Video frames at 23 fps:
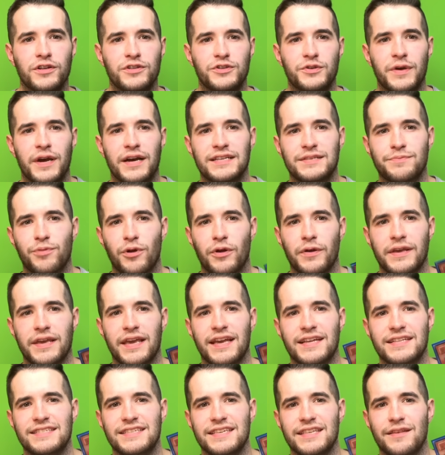You guys probably
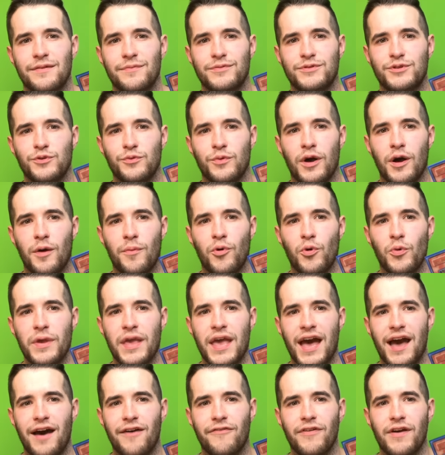can't see them too well, but we
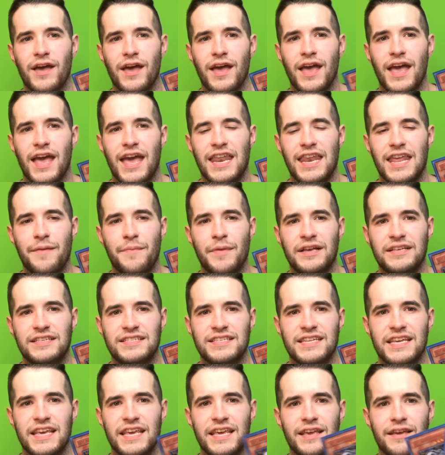have an M S
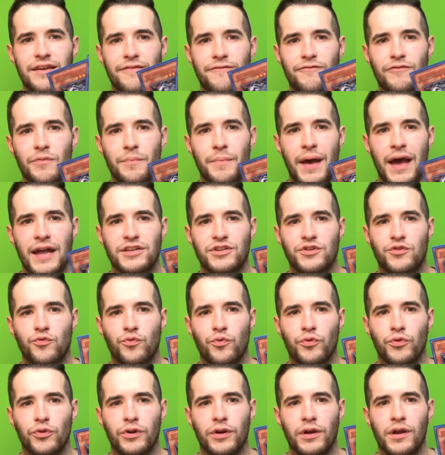T from Magic
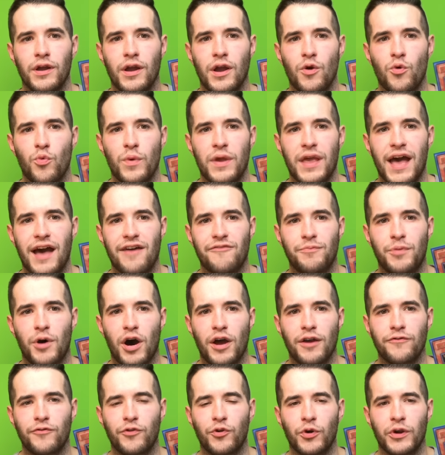Ruler, we have Pot
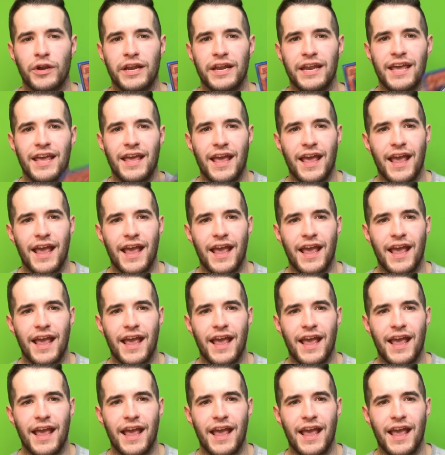of Greed,